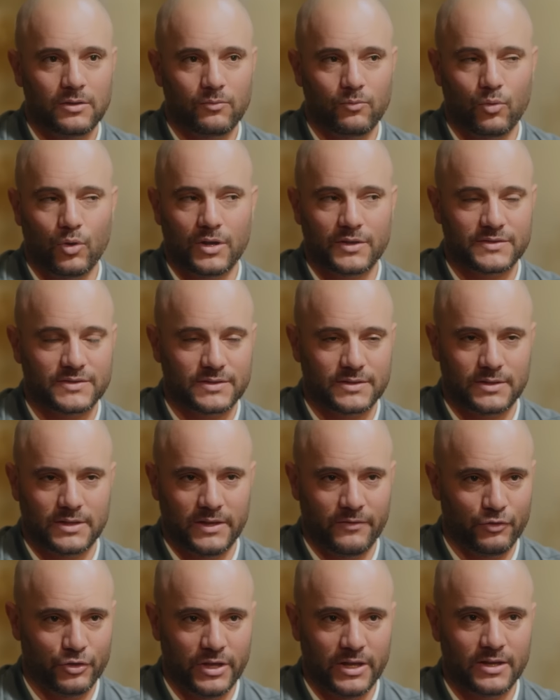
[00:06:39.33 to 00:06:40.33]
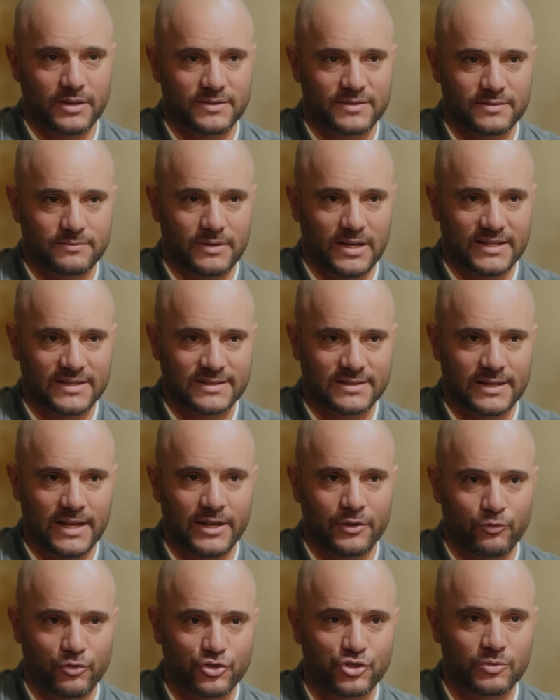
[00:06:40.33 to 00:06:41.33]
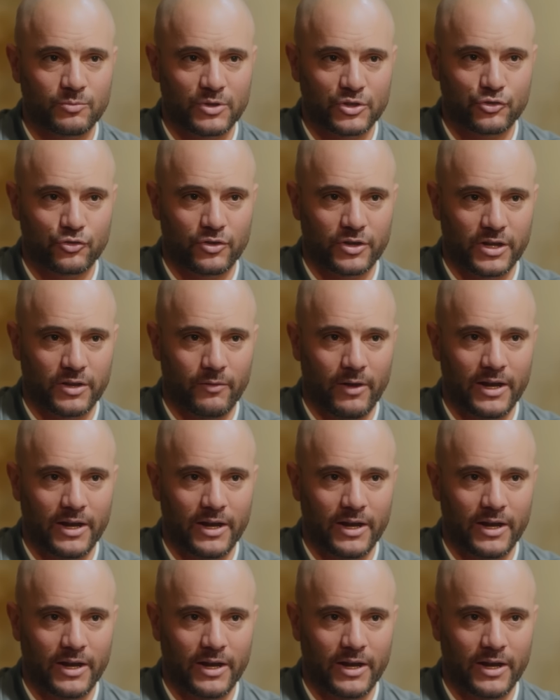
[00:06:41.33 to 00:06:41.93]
was, give or take, a slight Christian majority,